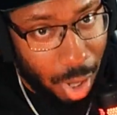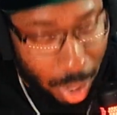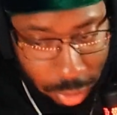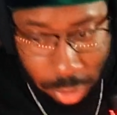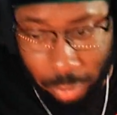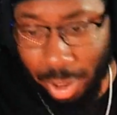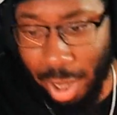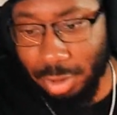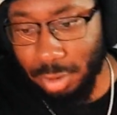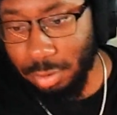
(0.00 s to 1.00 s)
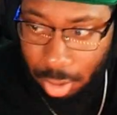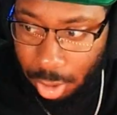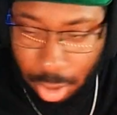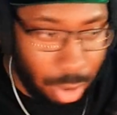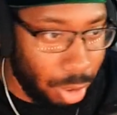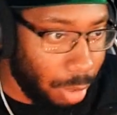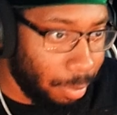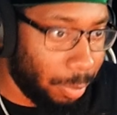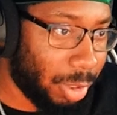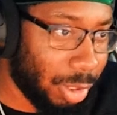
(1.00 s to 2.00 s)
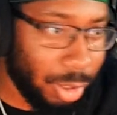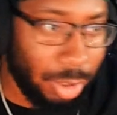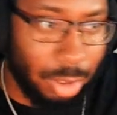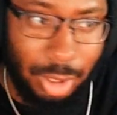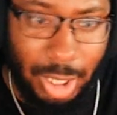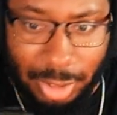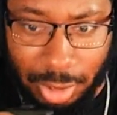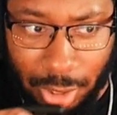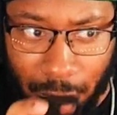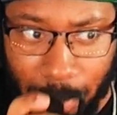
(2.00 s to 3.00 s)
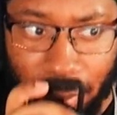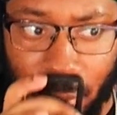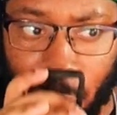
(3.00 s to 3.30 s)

into the reaction. I remember last time,